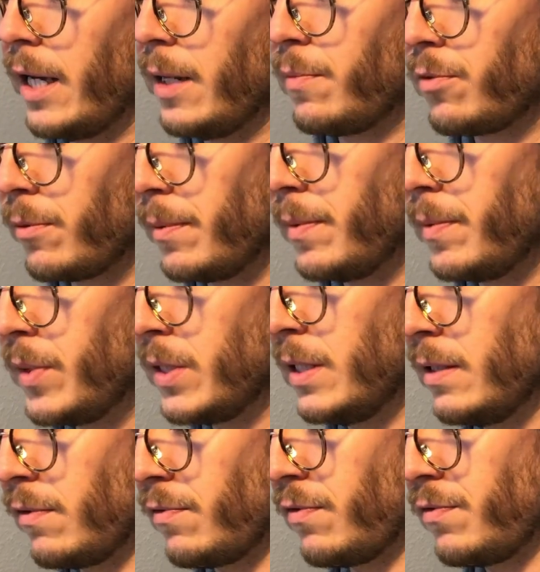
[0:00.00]
a high
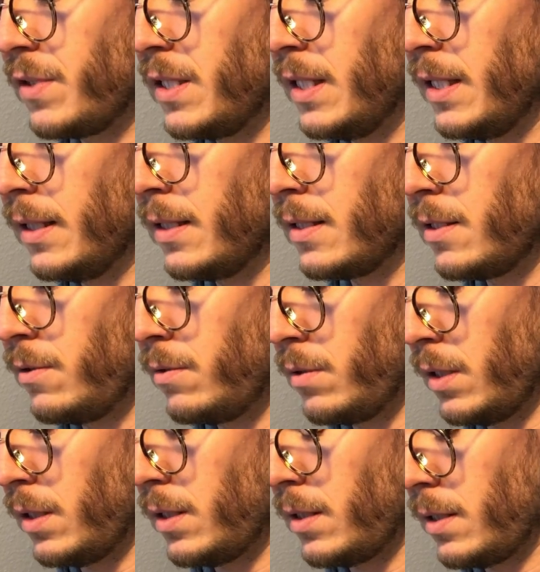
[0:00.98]
probability of seeing this
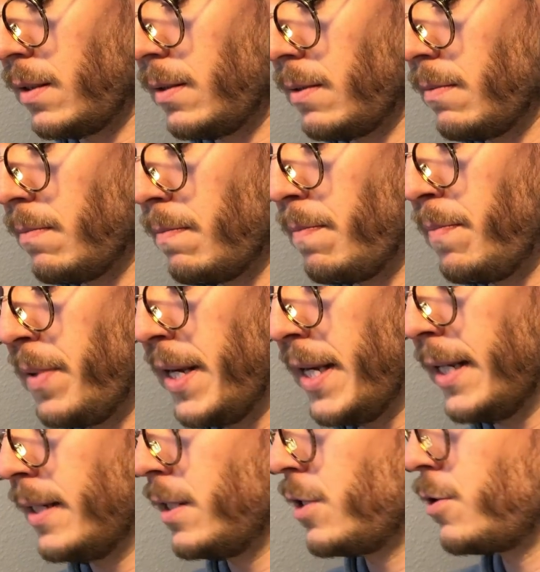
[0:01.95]
unit being